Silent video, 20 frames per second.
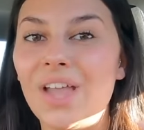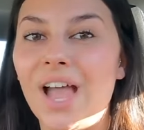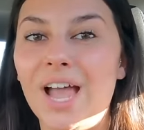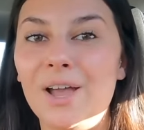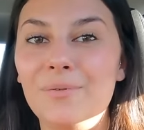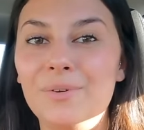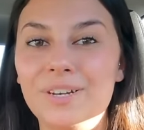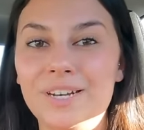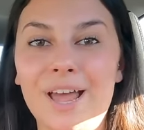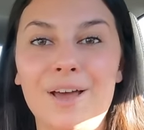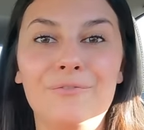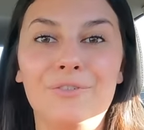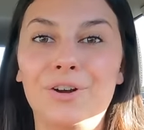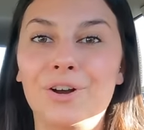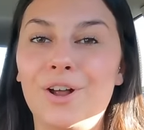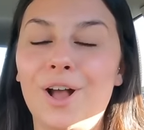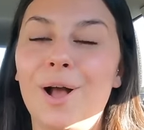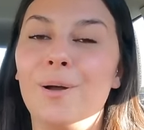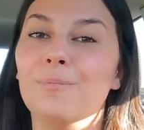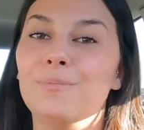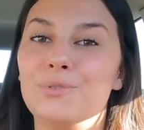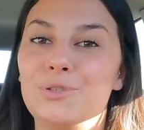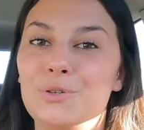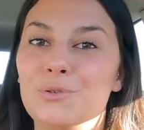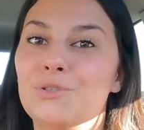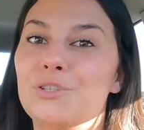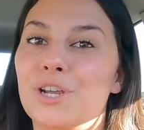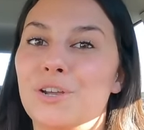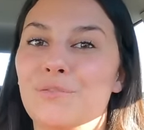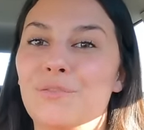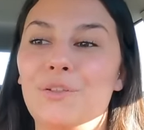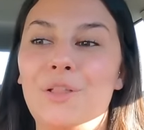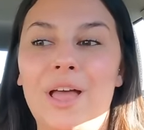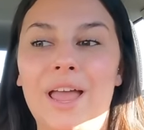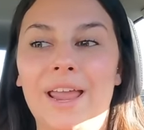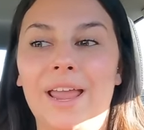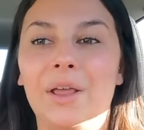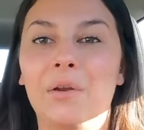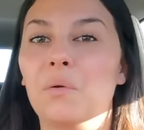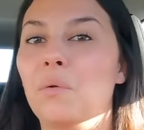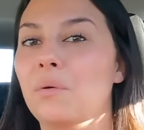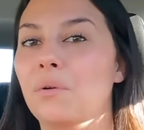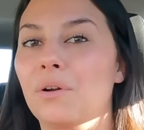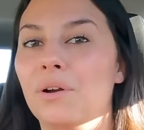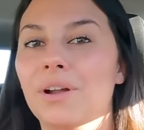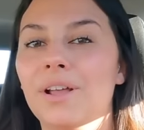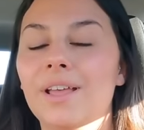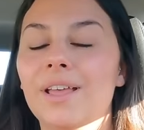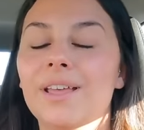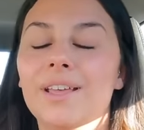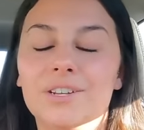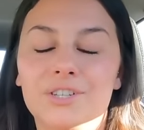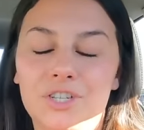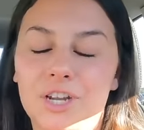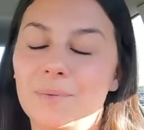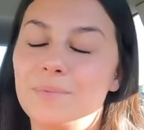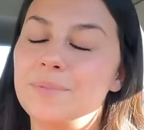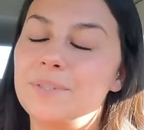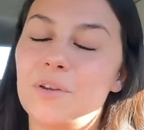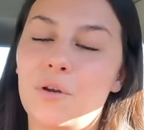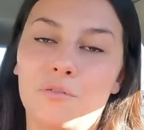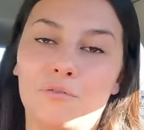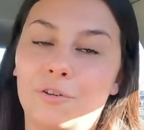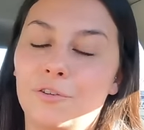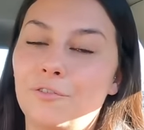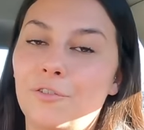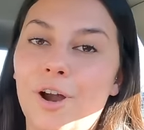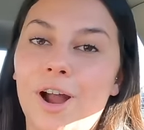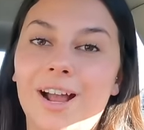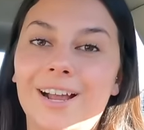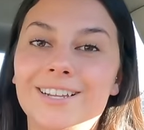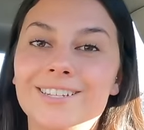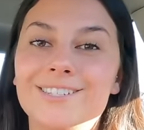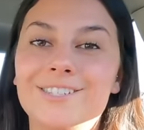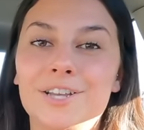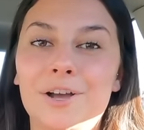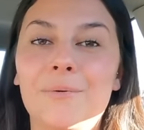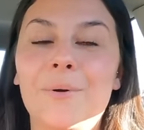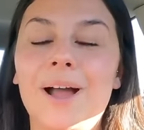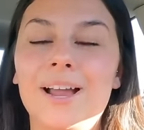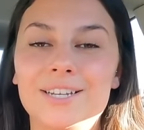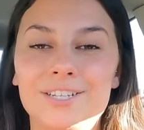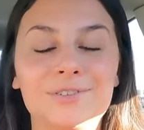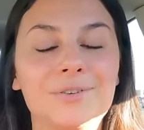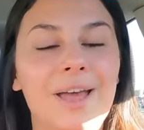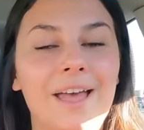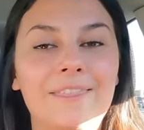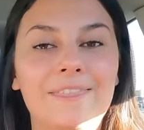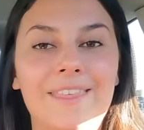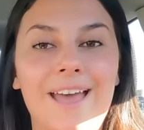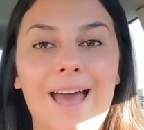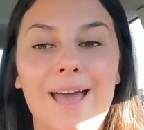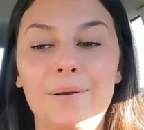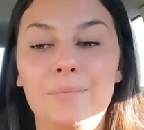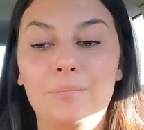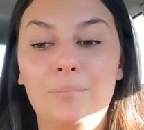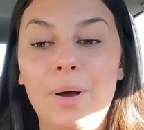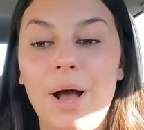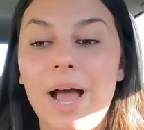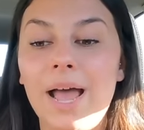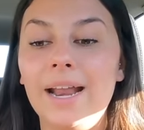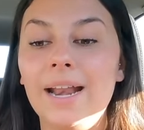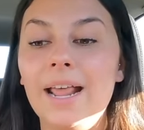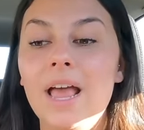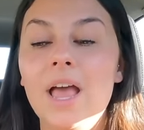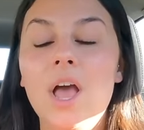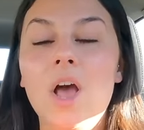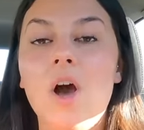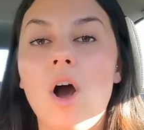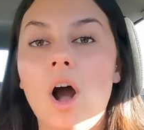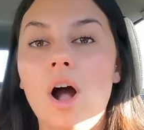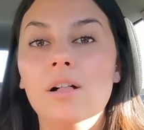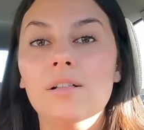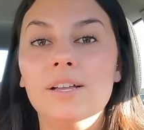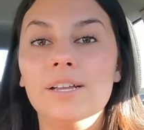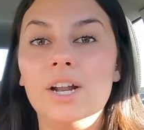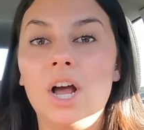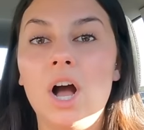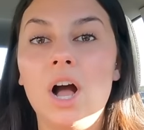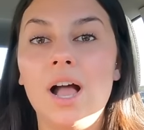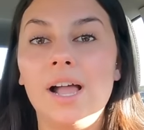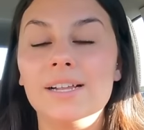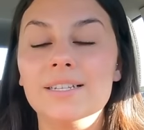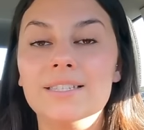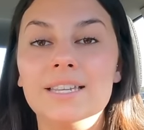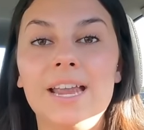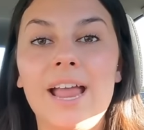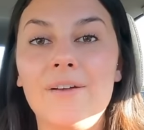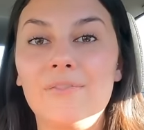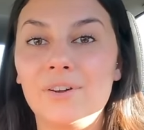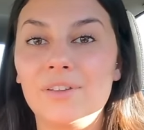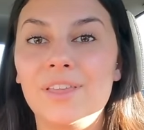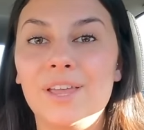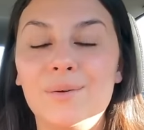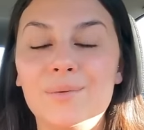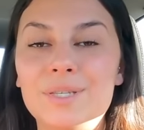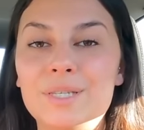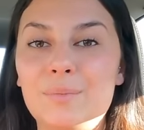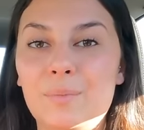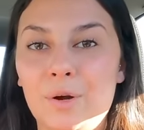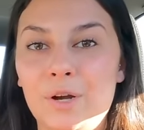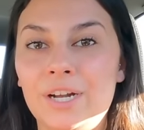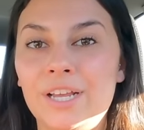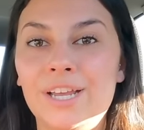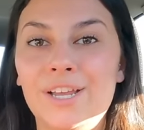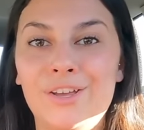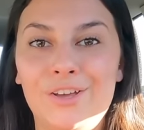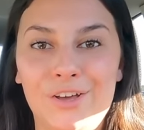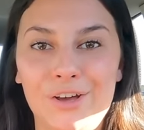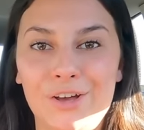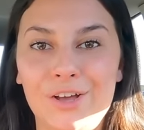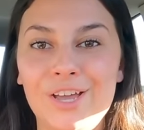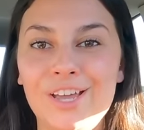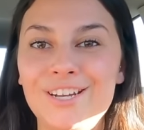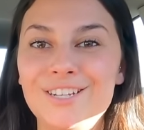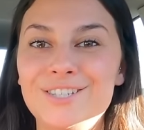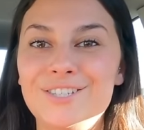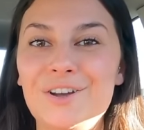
I would never come to Chick-fil-A and order chips over fries. So I do get that. But all in all, I'd say everything was pretty good.